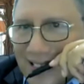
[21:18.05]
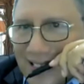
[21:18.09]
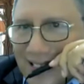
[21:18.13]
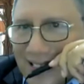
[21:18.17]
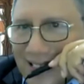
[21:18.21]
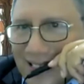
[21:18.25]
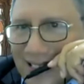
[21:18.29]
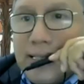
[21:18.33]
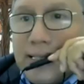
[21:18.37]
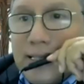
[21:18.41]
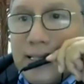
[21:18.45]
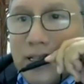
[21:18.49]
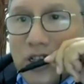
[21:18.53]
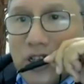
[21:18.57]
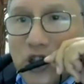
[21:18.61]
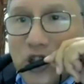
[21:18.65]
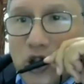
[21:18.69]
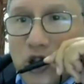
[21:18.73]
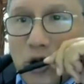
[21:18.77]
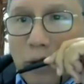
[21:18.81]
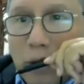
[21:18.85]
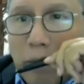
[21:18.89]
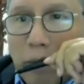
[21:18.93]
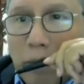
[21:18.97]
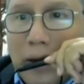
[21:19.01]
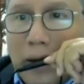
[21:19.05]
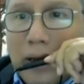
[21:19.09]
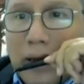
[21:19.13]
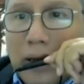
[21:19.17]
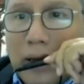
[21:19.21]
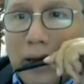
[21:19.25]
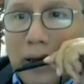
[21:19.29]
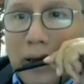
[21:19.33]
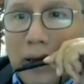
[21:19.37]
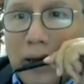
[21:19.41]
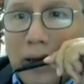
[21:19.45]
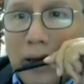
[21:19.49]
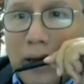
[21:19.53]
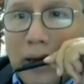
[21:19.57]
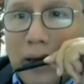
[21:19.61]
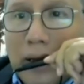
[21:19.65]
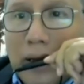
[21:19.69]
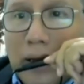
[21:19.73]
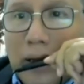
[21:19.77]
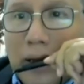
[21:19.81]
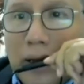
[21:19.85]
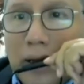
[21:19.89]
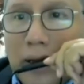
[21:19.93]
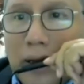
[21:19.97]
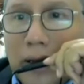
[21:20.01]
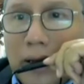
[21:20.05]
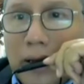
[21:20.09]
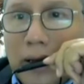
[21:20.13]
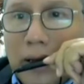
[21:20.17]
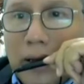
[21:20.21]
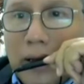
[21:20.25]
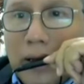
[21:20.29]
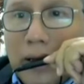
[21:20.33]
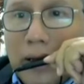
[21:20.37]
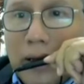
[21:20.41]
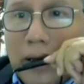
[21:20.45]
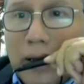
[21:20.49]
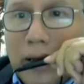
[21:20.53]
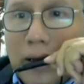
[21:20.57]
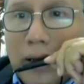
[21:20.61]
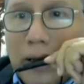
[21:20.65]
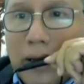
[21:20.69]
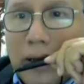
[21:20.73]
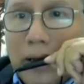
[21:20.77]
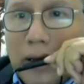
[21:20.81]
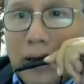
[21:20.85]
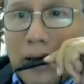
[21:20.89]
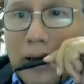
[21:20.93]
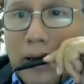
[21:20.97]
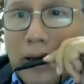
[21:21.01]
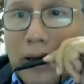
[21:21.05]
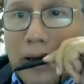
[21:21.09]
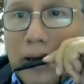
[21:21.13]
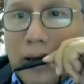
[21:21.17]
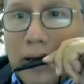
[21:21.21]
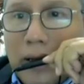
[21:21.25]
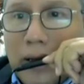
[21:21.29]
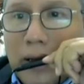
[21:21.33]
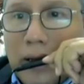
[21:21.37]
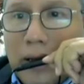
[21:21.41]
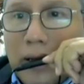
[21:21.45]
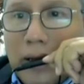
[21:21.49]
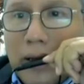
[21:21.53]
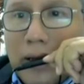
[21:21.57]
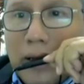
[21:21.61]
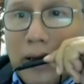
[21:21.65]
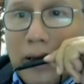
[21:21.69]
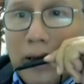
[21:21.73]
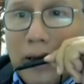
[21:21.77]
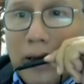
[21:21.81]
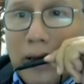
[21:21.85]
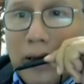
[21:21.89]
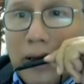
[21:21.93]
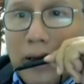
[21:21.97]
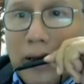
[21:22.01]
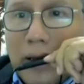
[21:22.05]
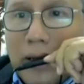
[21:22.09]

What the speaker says: this should be the right way or the right framework